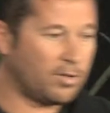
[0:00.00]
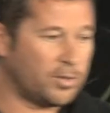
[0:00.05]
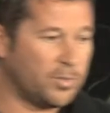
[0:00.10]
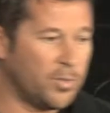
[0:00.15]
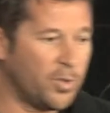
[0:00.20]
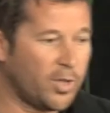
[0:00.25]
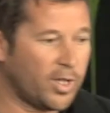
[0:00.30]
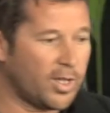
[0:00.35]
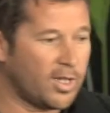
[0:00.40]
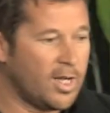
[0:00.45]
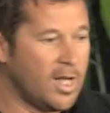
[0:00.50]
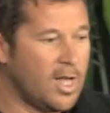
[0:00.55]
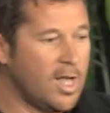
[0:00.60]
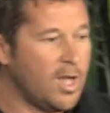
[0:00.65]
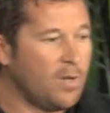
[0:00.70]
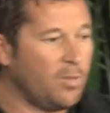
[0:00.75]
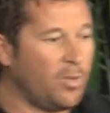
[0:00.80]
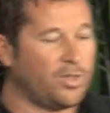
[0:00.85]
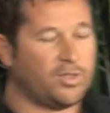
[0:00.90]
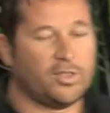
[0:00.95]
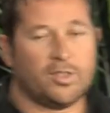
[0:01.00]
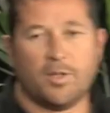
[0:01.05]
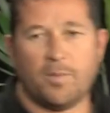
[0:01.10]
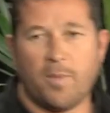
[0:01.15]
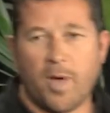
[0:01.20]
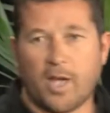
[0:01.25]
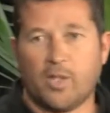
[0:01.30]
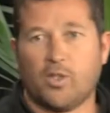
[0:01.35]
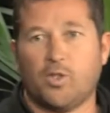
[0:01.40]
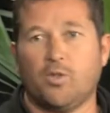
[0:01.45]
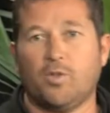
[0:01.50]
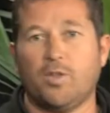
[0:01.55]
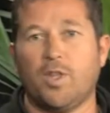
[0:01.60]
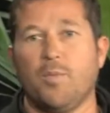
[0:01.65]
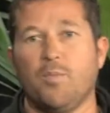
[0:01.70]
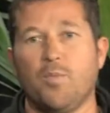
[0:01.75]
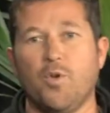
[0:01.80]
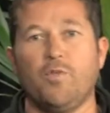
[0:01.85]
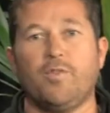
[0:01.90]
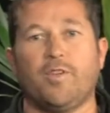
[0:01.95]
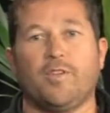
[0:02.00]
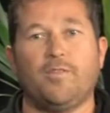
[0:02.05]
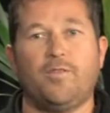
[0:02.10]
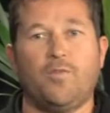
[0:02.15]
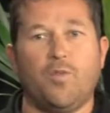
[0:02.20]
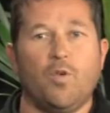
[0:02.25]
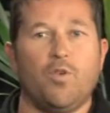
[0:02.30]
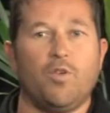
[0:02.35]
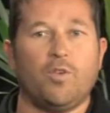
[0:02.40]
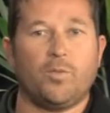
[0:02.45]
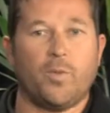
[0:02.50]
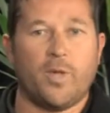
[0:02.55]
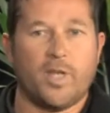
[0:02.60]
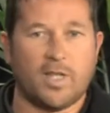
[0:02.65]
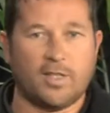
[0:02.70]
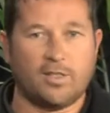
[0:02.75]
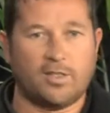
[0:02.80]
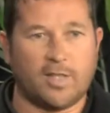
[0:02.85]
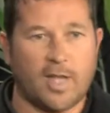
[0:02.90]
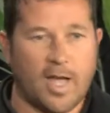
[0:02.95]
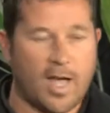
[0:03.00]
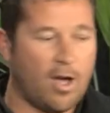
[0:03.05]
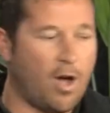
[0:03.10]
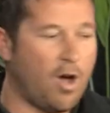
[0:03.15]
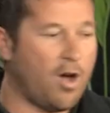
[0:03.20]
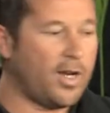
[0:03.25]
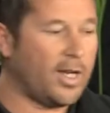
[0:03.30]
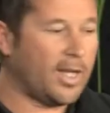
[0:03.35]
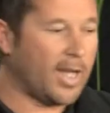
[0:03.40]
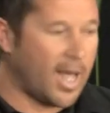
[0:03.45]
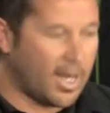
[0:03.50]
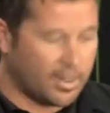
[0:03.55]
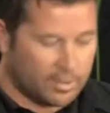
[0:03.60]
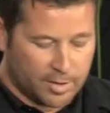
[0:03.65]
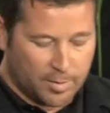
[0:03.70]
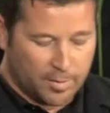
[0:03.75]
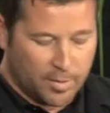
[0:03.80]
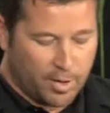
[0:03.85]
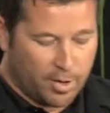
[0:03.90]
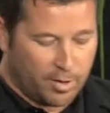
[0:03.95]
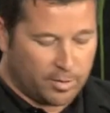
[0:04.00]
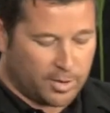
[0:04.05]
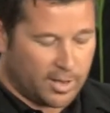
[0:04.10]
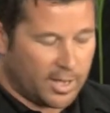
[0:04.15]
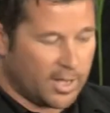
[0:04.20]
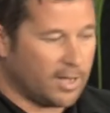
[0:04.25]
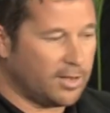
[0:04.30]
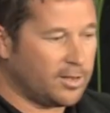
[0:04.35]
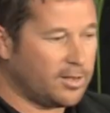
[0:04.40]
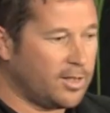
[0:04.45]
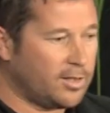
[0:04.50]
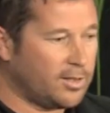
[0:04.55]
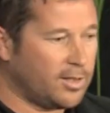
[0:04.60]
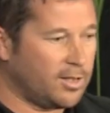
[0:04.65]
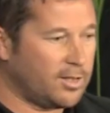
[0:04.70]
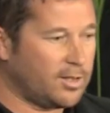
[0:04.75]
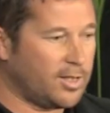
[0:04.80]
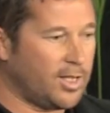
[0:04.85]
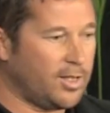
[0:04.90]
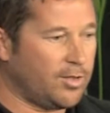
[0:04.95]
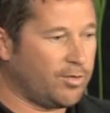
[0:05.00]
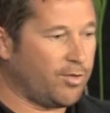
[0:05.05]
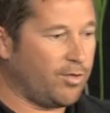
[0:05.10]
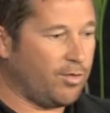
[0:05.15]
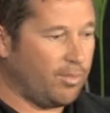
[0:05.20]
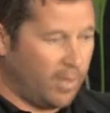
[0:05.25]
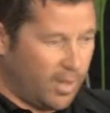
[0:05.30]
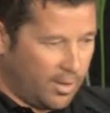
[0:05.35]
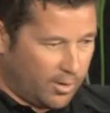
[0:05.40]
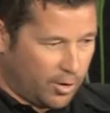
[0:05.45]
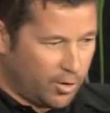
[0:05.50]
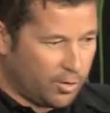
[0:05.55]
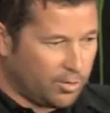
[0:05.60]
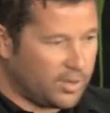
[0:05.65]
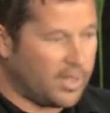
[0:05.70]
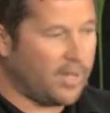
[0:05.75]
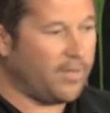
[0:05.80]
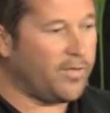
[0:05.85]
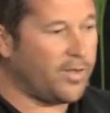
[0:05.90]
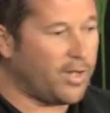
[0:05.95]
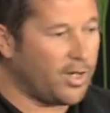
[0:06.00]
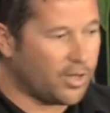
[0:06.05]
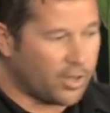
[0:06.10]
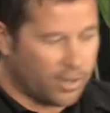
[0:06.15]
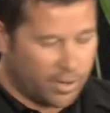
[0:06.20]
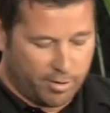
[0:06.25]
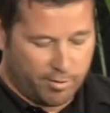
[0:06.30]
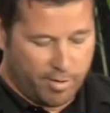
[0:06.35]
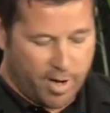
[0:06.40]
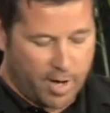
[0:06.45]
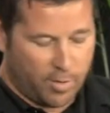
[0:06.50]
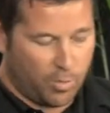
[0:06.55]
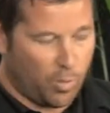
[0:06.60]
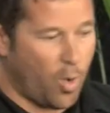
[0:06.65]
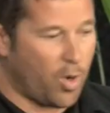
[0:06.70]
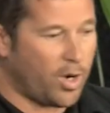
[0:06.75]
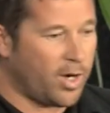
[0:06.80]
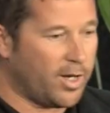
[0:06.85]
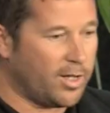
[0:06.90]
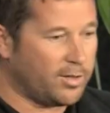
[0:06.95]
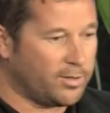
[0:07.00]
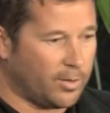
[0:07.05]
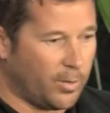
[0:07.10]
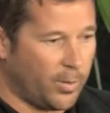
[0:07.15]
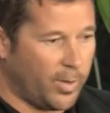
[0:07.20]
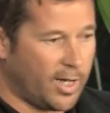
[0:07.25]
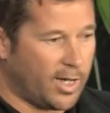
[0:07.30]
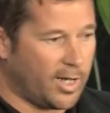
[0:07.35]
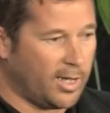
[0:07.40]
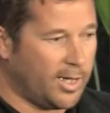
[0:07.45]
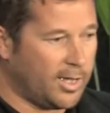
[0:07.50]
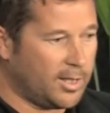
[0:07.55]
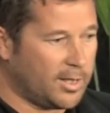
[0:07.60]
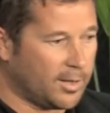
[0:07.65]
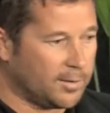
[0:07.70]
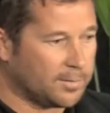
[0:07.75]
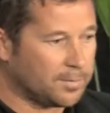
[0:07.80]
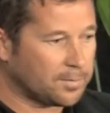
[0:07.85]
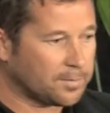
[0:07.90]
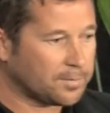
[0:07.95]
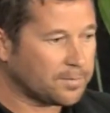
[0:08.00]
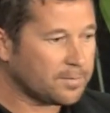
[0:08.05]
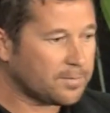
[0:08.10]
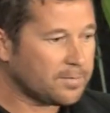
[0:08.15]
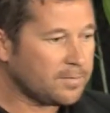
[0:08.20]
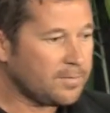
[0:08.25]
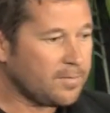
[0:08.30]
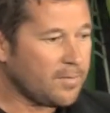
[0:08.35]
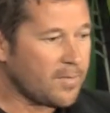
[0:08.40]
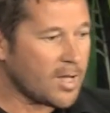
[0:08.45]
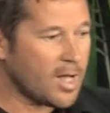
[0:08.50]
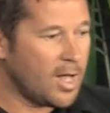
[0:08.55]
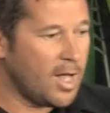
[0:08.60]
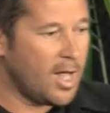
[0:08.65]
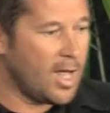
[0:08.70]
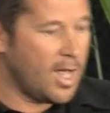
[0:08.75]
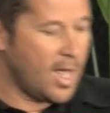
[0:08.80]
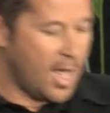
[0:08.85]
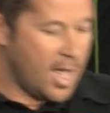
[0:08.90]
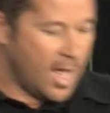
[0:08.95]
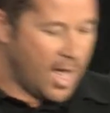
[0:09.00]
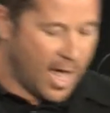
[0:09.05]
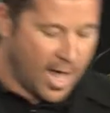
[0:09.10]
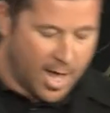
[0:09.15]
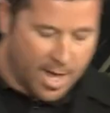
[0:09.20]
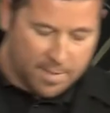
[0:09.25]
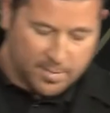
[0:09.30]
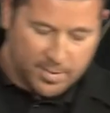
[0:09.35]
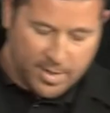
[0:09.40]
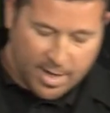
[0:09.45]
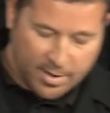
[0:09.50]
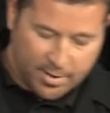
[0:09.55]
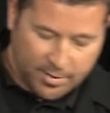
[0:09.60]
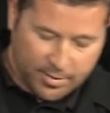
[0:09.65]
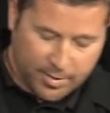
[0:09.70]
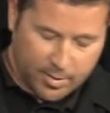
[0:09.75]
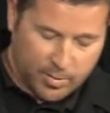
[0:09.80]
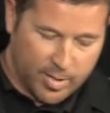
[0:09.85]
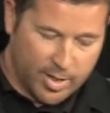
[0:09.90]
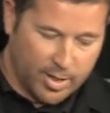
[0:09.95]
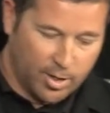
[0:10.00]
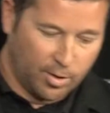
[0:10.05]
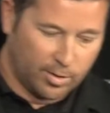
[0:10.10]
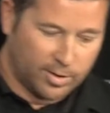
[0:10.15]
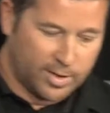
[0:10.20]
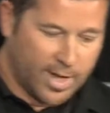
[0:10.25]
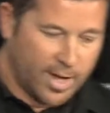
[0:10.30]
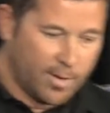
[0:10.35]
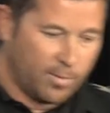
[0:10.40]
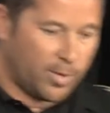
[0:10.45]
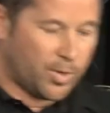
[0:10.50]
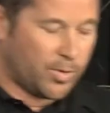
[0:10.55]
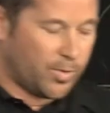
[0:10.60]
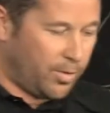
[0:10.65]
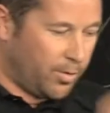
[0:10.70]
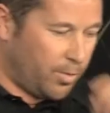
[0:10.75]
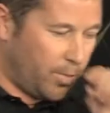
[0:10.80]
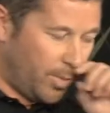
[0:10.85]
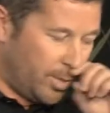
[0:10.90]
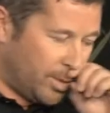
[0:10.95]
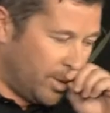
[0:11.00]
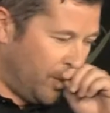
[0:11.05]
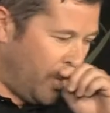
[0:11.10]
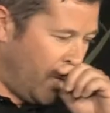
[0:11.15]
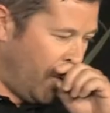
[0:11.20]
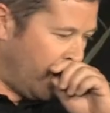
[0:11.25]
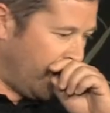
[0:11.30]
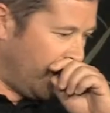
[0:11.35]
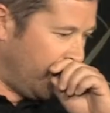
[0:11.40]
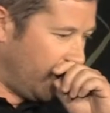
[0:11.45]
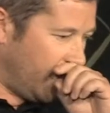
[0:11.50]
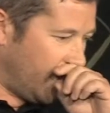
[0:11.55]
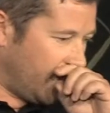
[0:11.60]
this morning, was to make sure that moving forward we can start ironing out some of those inconsistencies through good definition around what it is that we're collecting. Um, the other thing we looked at, which we thought was important,